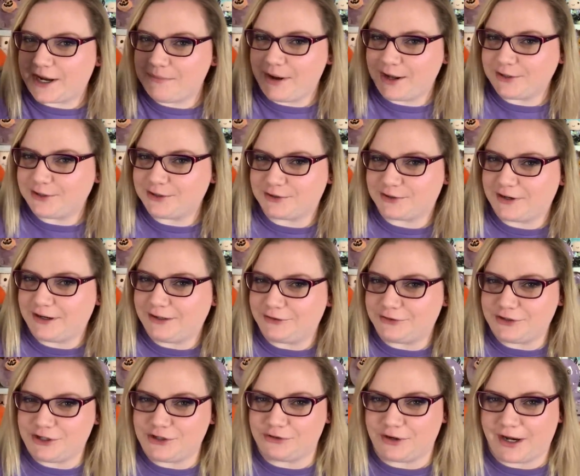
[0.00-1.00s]
a Monster
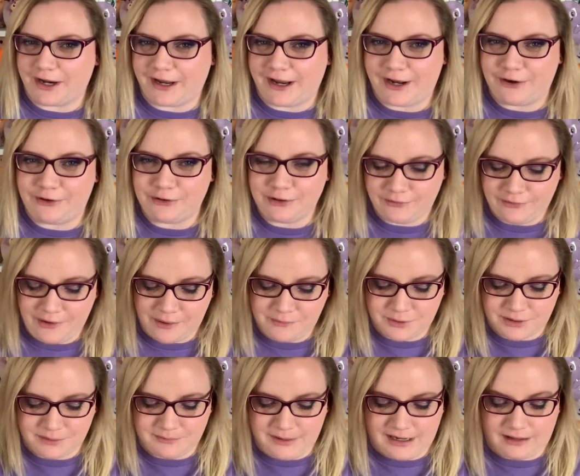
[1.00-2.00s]
energy drink. I don't know if I'm
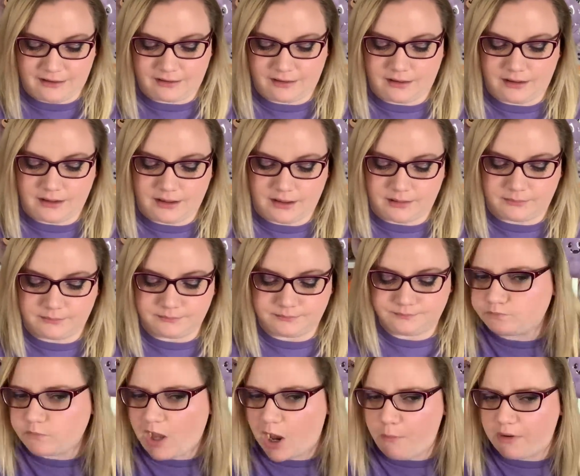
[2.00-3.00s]
just making that up.
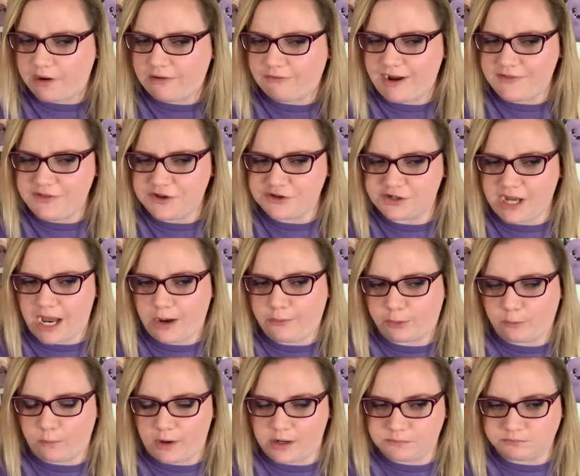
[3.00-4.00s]
I want to find the sour
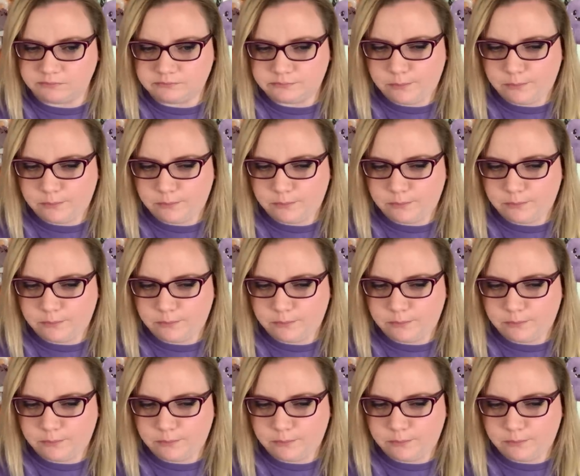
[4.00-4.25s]
one.